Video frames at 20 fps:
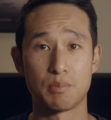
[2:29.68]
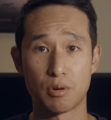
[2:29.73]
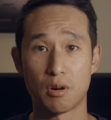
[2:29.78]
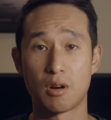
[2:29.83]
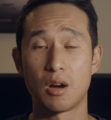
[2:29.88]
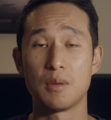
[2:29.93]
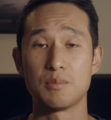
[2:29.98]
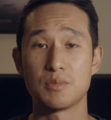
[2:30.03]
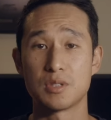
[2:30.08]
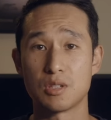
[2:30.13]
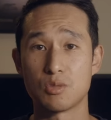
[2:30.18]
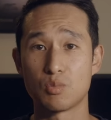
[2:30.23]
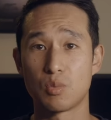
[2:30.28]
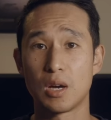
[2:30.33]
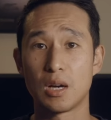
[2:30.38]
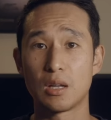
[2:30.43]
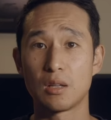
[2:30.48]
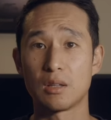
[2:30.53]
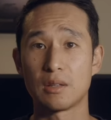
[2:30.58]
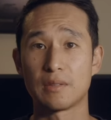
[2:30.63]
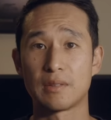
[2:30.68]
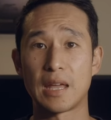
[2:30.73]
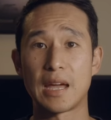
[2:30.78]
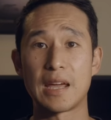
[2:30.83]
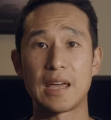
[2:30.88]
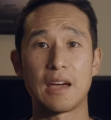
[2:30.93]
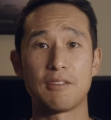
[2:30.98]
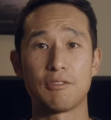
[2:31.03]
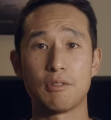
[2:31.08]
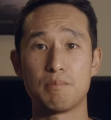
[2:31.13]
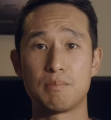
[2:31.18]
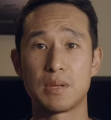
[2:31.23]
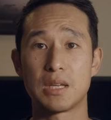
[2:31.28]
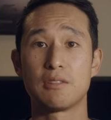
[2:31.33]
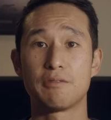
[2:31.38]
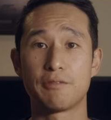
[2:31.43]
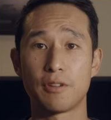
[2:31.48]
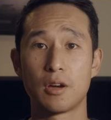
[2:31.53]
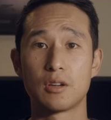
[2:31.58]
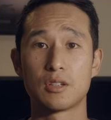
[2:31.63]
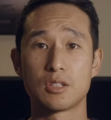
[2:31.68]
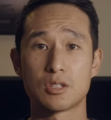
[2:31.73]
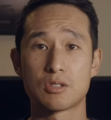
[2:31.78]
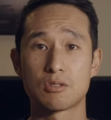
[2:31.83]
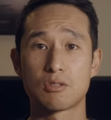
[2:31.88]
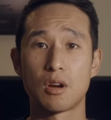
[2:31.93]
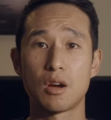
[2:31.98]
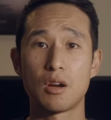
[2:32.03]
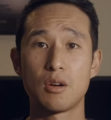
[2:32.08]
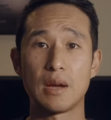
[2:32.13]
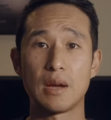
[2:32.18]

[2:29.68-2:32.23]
Primes as well, they have a big focus throw,